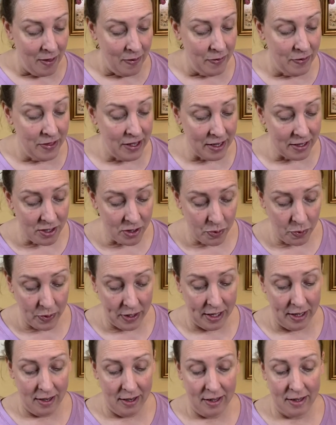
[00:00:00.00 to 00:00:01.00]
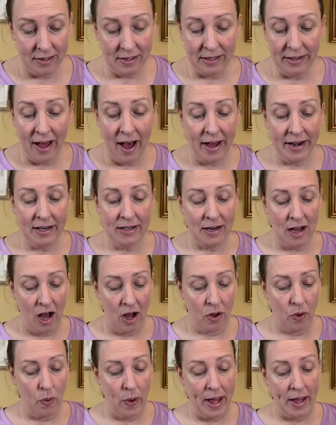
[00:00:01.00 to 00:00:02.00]
This one is La-D-Da
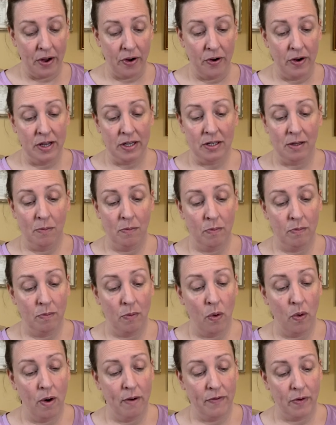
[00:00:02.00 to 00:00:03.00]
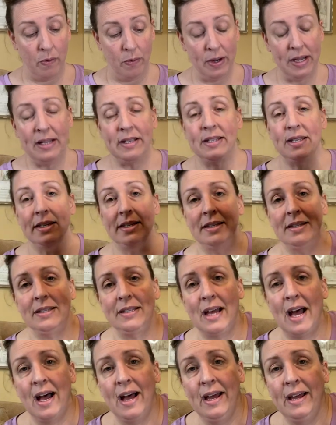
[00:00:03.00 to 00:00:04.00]
Quaker. It's more of a recent
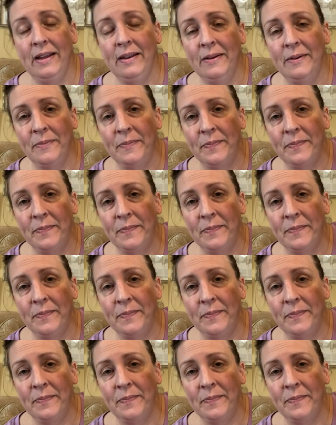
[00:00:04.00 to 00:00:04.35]
design.